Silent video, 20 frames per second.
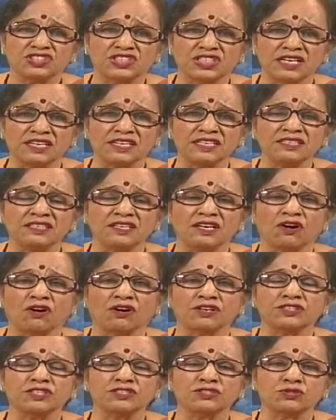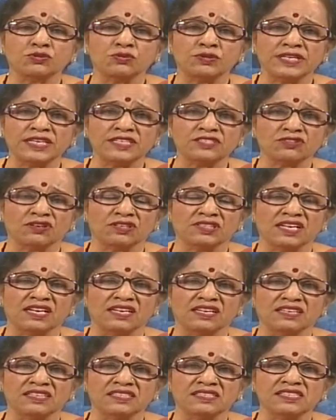Children or the students or
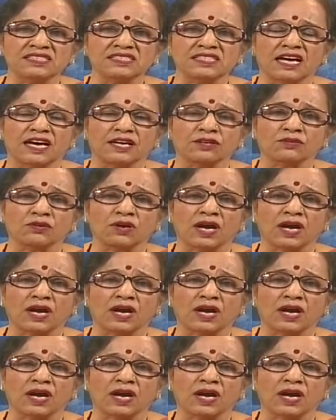the learners